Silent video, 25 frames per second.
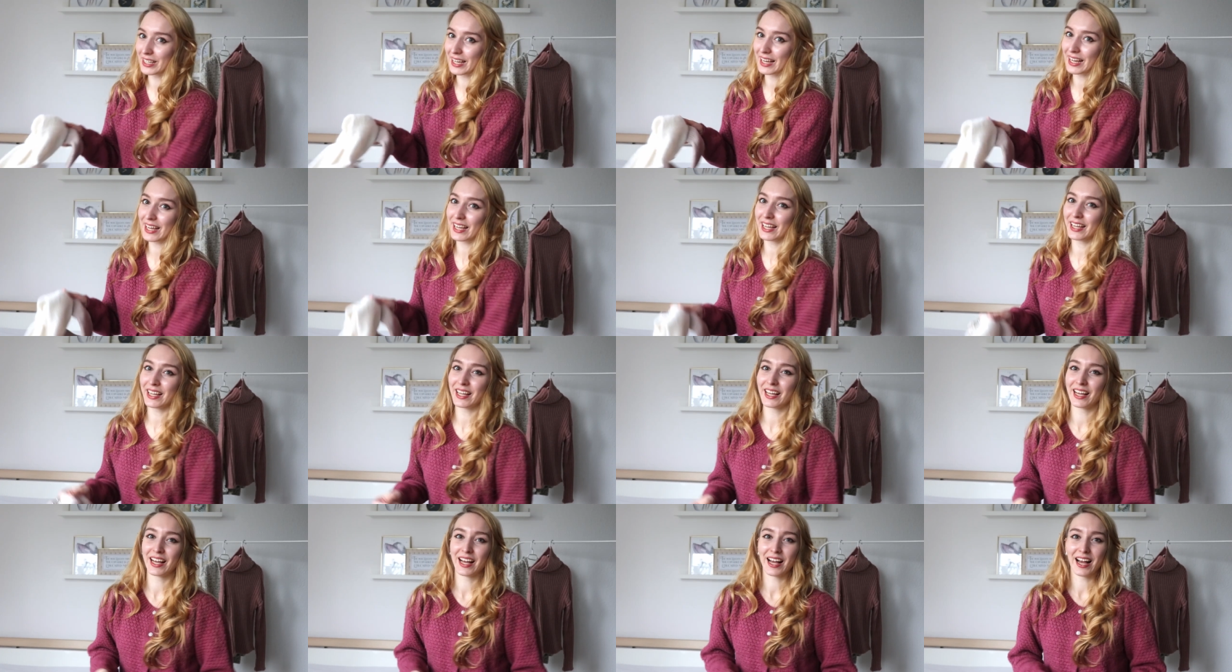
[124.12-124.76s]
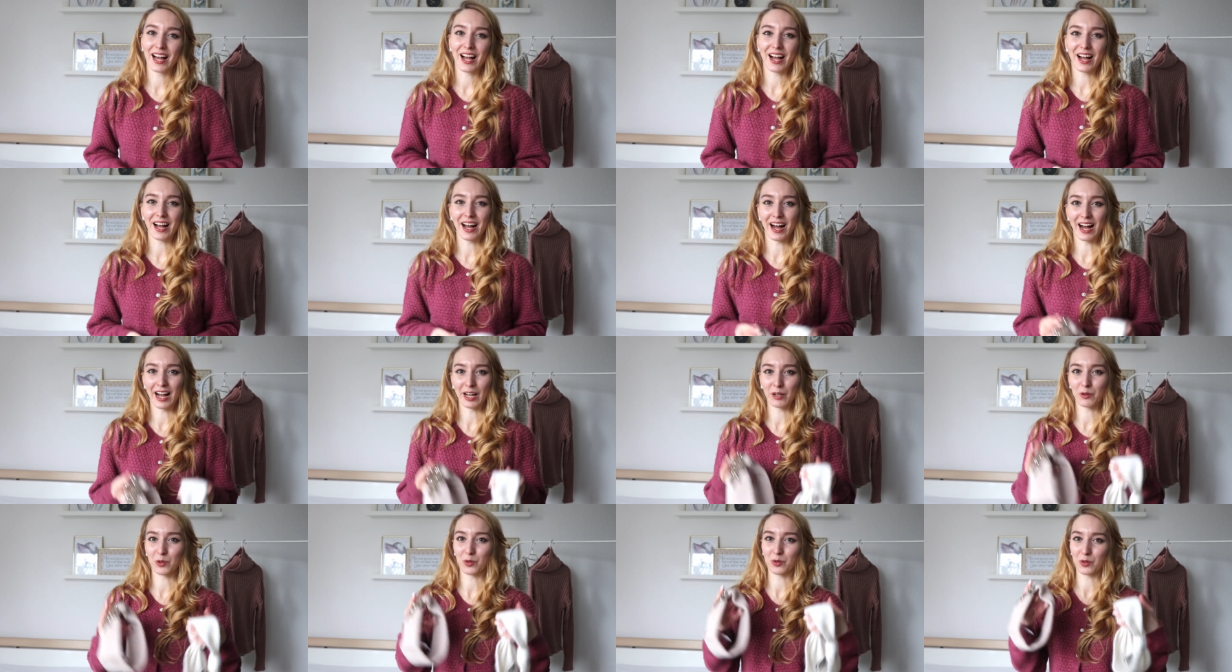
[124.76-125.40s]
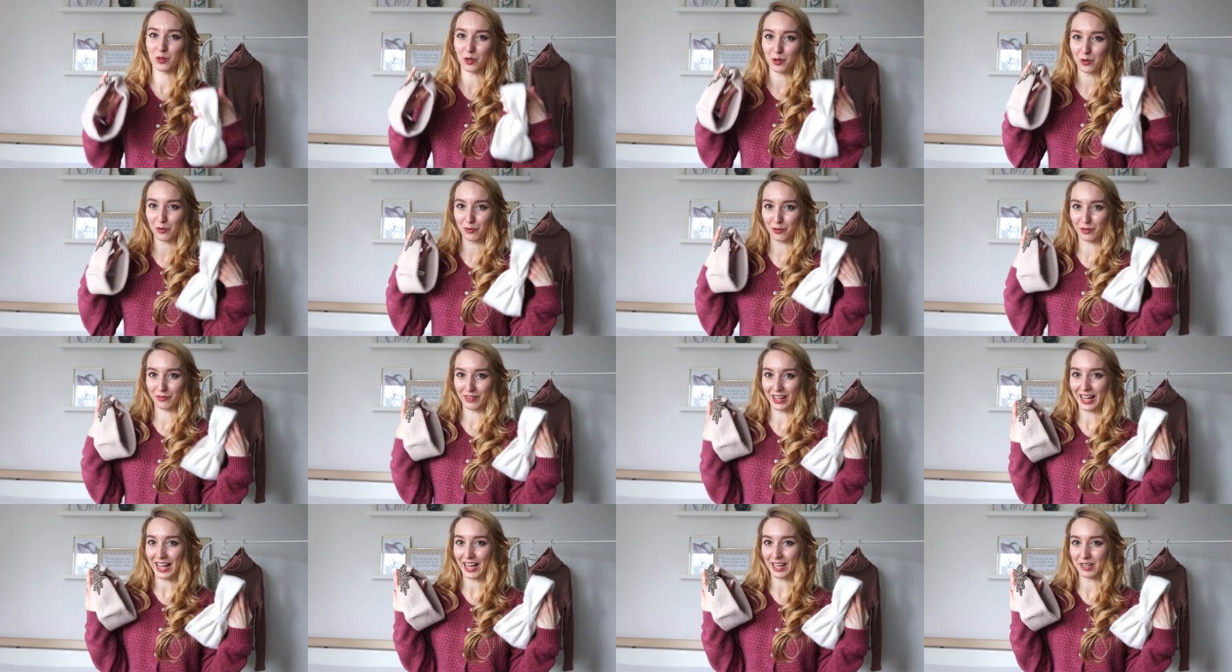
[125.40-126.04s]
day, I would go for
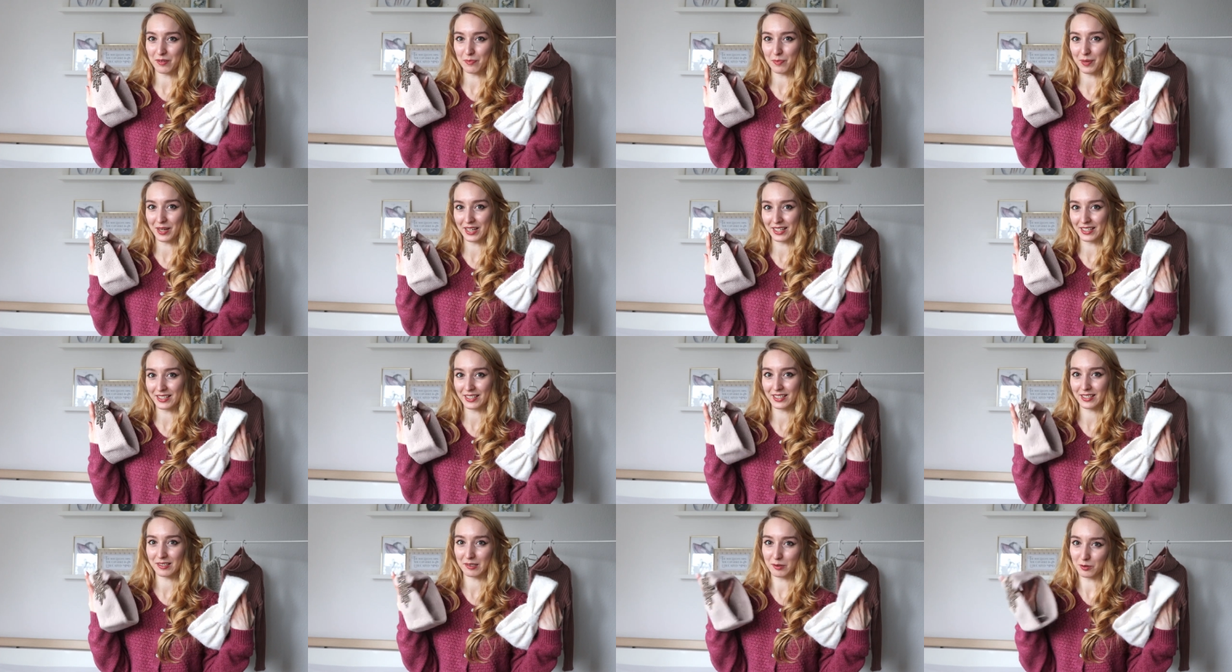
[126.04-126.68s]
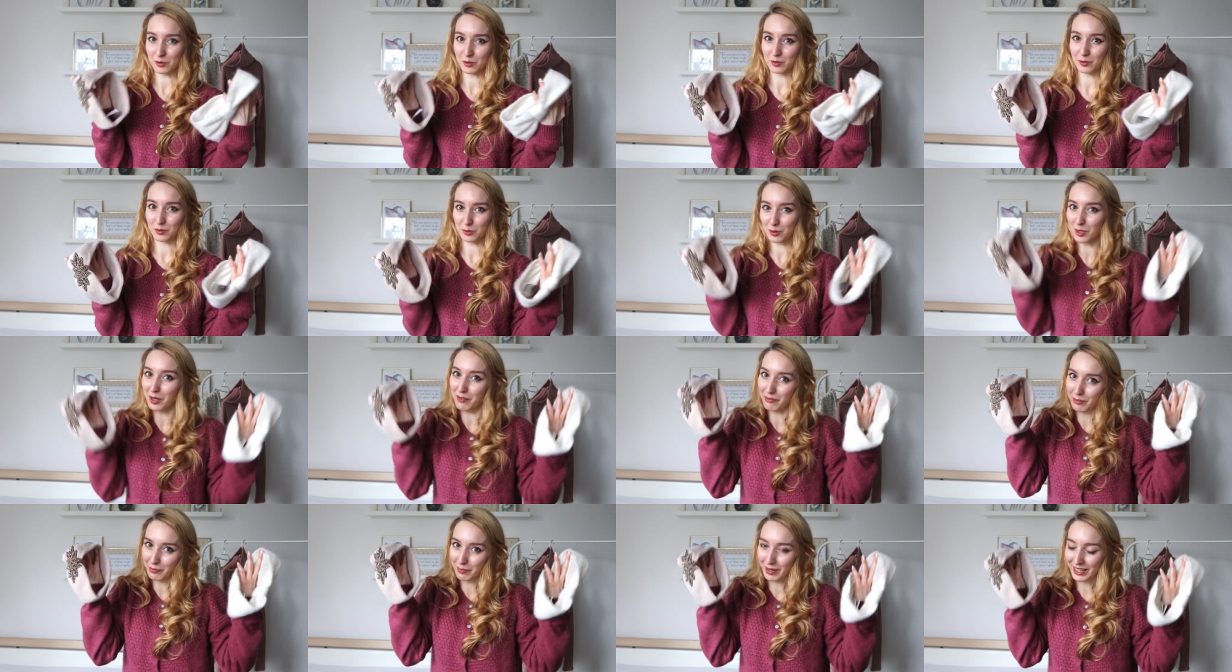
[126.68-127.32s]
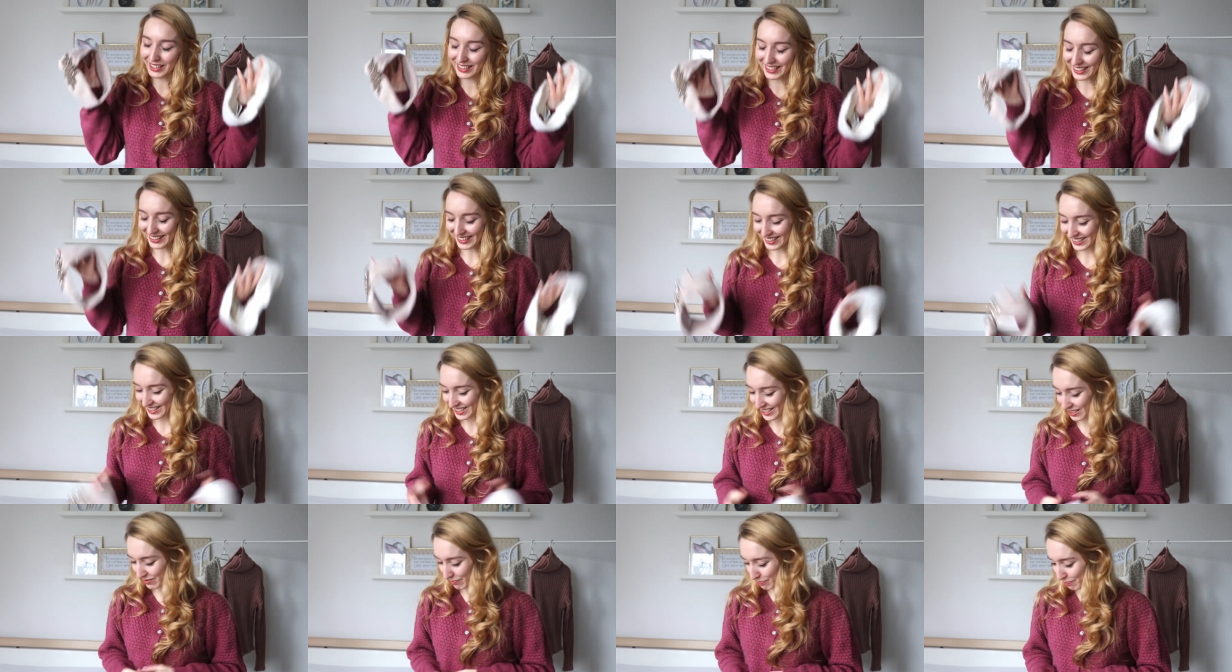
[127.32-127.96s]
the headbands to, to cover my
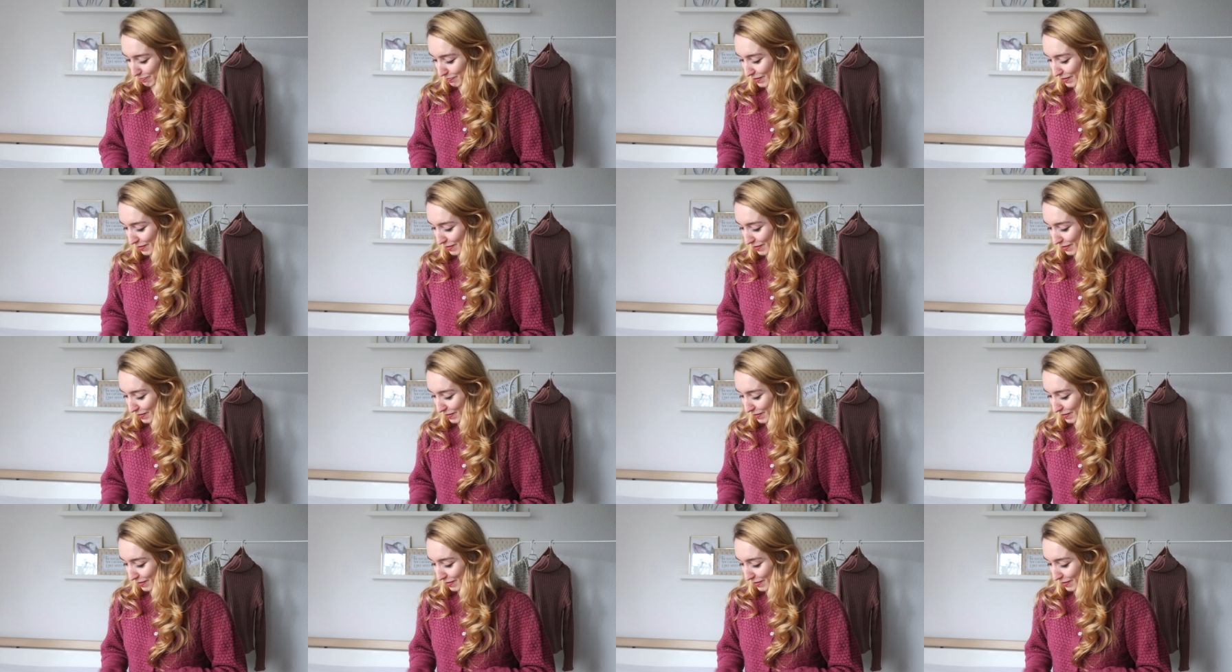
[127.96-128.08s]
ears.